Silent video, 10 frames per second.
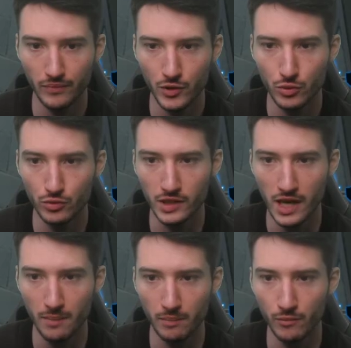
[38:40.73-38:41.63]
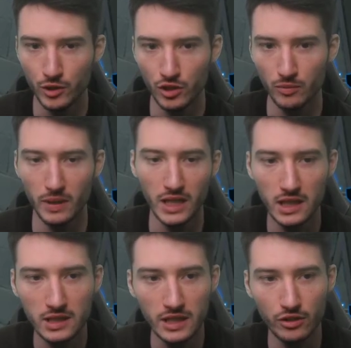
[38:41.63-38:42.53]
to them returning
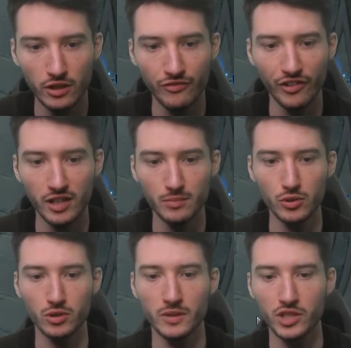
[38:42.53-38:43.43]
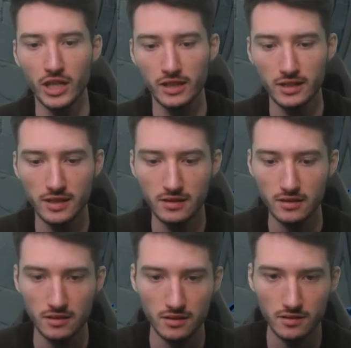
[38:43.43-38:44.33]
Pahelian, they could have Fatal Push on my Shacklegeist
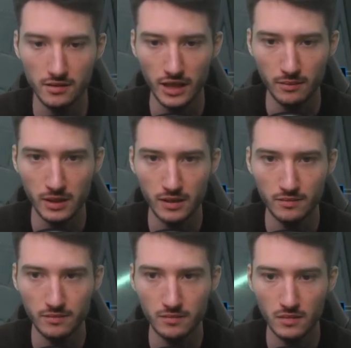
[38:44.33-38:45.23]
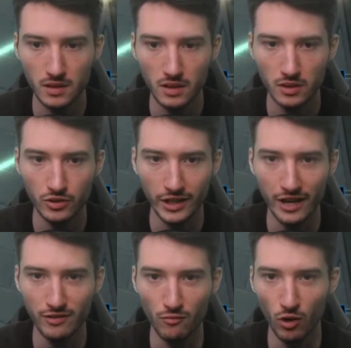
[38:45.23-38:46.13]
and get me. So I
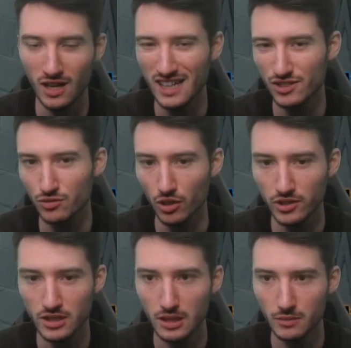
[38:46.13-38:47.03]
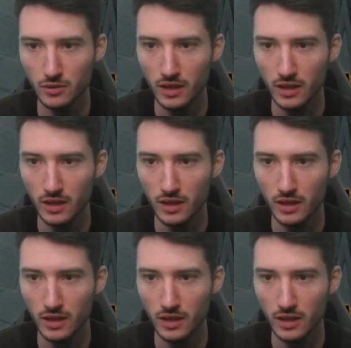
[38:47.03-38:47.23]
gave them one less draw step to